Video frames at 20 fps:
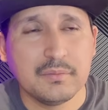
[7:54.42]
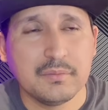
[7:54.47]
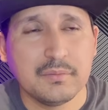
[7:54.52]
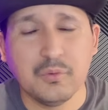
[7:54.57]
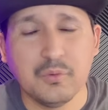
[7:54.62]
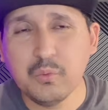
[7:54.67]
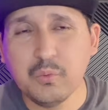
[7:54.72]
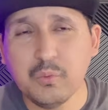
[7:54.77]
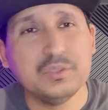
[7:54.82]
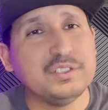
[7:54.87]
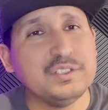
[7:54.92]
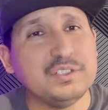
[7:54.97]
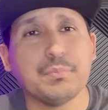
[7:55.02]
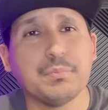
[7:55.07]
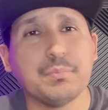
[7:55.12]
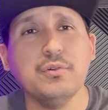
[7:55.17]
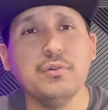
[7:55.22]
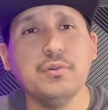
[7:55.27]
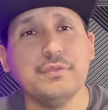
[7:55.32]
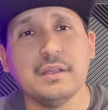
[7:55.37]
Well, what's the
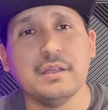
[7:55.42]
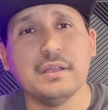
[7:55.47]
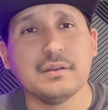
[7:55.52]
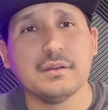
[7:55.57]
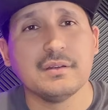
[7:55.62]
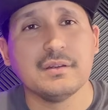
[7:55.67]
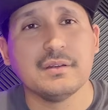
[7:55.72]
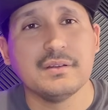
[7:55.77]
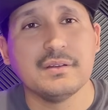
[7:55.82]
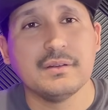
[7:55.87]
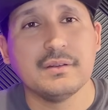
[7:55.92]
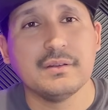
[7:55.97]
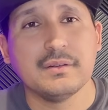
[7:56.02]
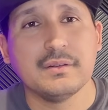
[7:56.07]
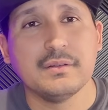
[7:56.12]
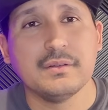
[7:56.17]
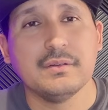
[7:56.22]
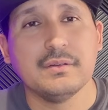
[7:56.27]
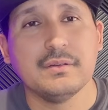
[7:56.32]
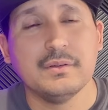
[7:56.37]
proof then?
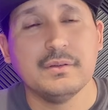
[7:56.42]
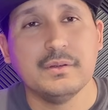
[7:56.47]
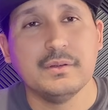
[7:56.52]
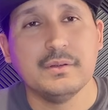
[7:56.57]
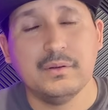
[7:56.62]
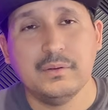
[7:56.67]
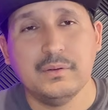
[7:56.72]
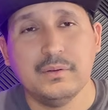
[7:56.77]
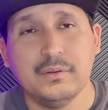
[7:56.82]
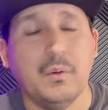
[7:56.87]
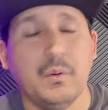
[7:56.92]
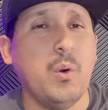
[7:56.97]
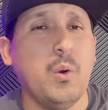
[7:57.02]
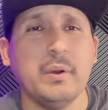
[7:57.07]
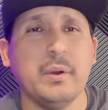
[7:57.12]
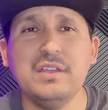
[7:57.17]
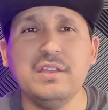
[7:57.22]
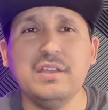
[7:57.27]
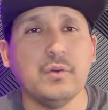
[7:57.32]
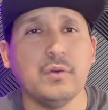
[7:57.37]

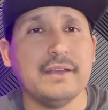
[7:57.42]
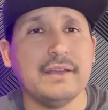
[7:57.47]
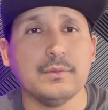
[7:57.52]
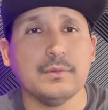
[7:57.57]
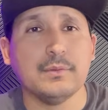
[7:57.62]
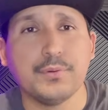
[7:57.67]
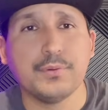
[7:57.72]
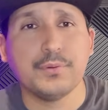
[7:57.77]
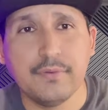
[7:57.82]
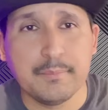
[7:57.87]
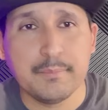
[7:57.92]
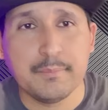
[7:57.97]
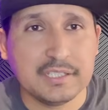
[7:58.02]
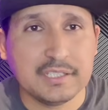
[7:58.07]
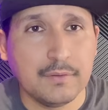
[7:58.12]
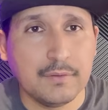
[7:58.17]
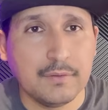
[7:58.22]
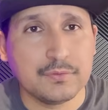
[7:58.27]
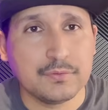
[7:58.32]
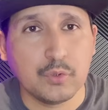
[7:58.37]
Oh, he don't have to prove
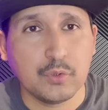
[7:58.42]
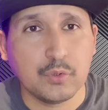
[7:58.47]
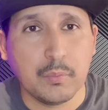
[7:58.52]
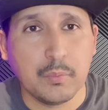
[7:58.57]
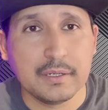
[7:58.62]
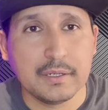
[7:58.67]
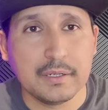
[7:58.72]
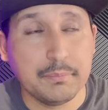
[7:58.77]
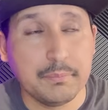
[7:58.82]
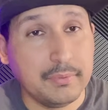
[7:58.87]
himself to nobody.